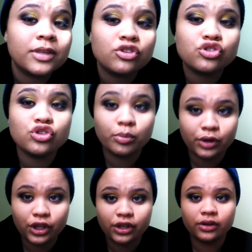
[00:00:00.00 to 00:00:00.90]
Super
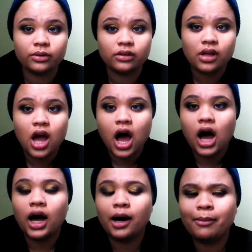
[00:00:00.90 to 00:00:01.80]
cute.
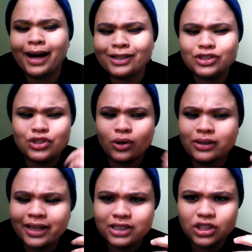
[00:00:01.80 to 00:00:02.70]
I
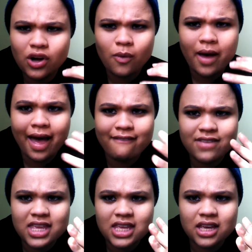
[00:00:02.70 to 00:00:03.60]
don't like to go
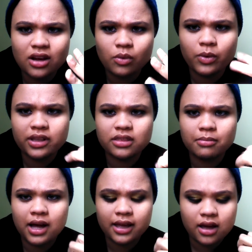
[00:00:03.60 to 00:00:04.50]
heavy with
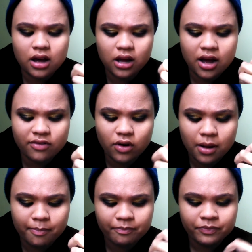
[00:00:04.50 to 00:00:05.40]
my cover
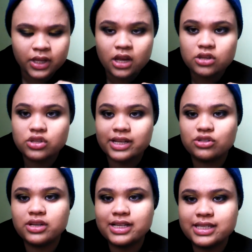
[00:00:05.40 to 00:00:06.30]
up. So
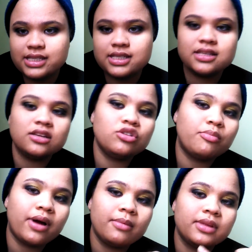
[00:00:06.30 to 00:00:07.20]
as you guys can see, you
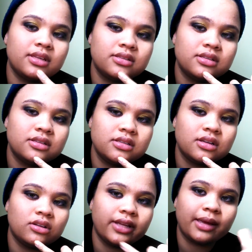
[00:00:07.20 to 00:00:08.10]
probably can see
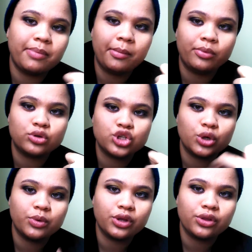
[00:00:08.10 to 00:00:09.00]
still like pimples
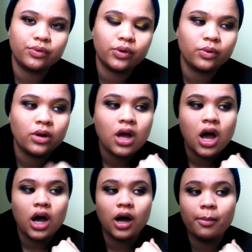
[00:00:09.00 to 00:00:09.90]
showing through.
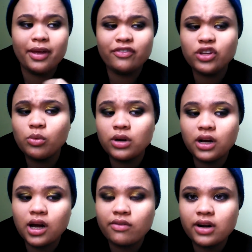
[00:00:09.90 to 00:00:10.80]
If you want
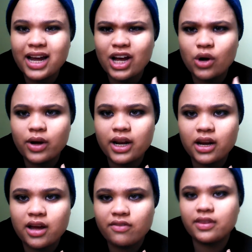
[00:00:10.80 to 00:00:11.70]
to cover that, go ahead
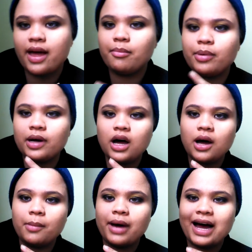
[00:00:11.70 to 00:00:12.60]
and cover that. But
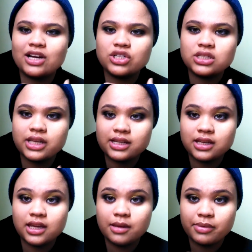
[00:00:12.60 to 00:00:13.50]
I just like
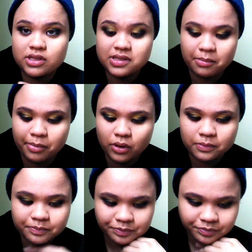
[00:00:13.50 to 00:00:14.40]
to keep it simple.